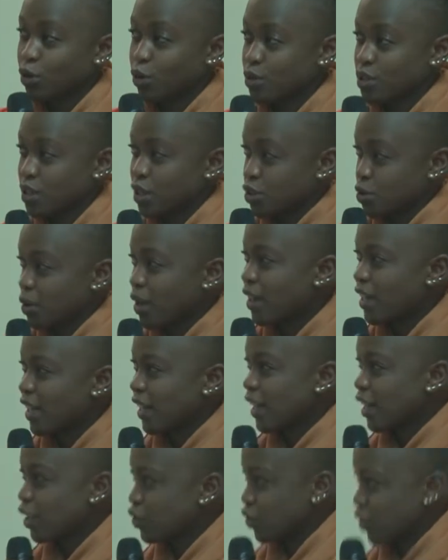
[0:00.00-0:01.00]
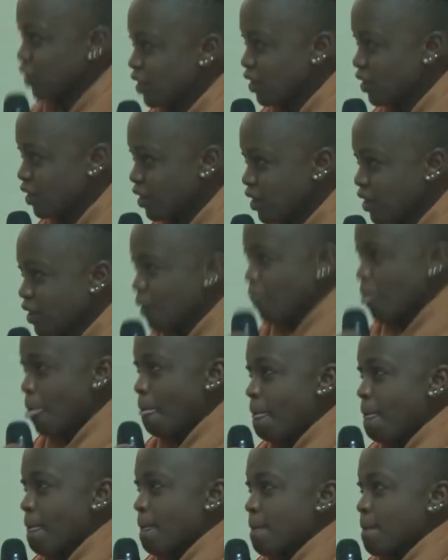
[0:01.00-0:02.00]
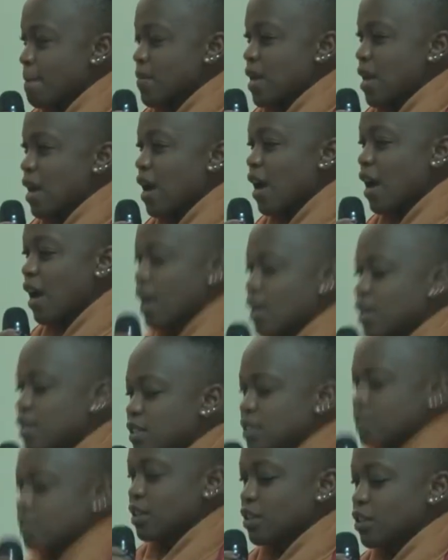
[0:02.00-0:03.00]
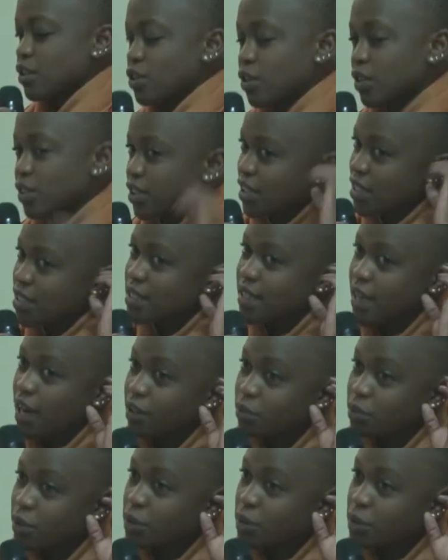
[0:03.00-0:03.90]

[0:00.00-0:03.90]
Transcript: closer to an election? and not just young